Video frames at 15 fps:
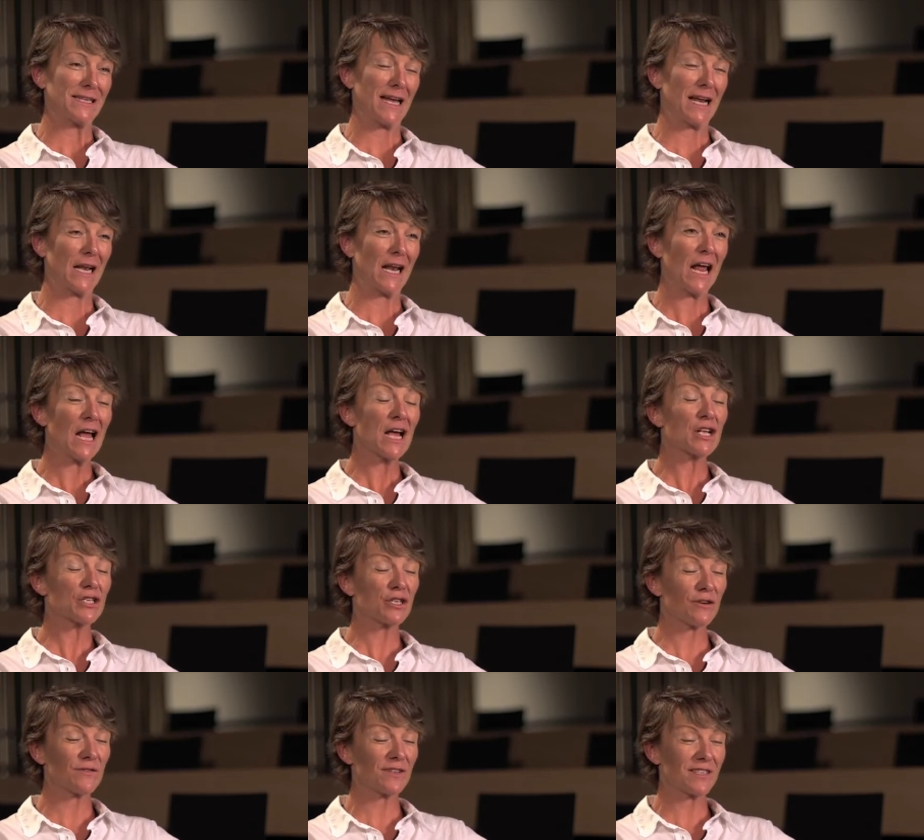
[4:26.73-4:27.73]
then
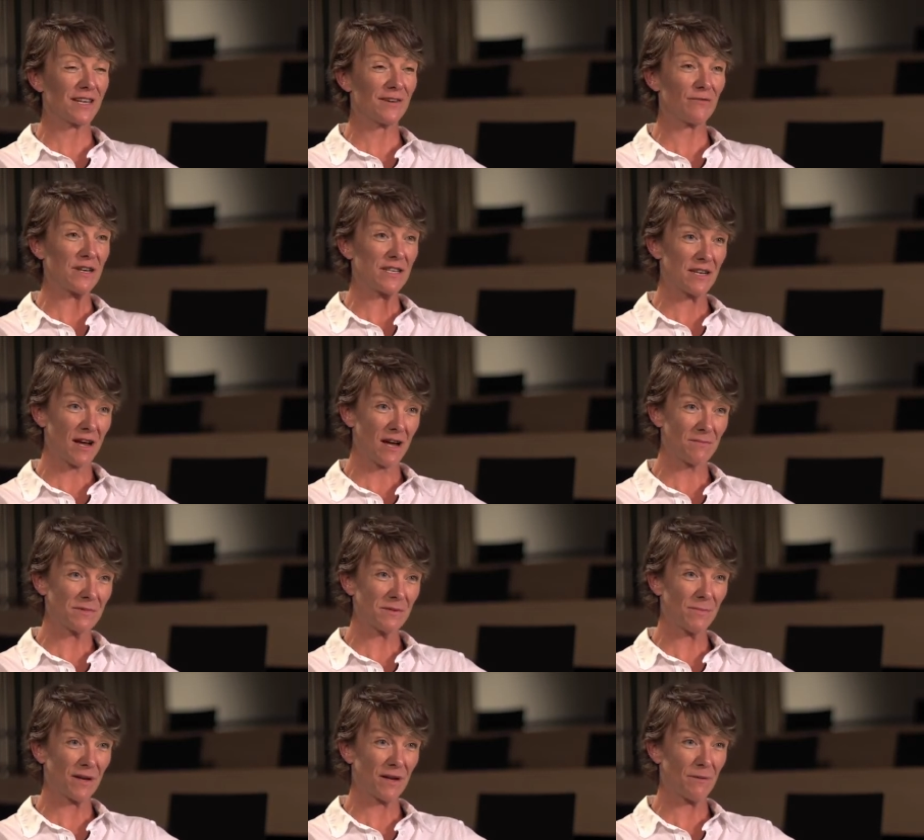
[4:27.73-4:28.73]
service delivery times
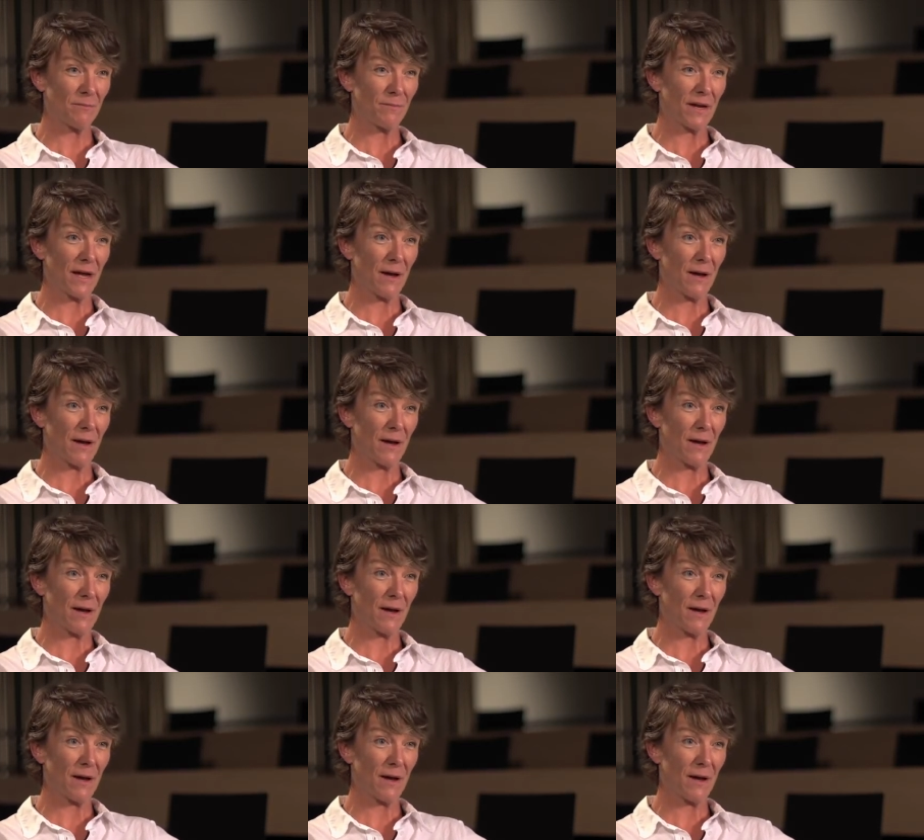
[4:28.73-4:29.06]
become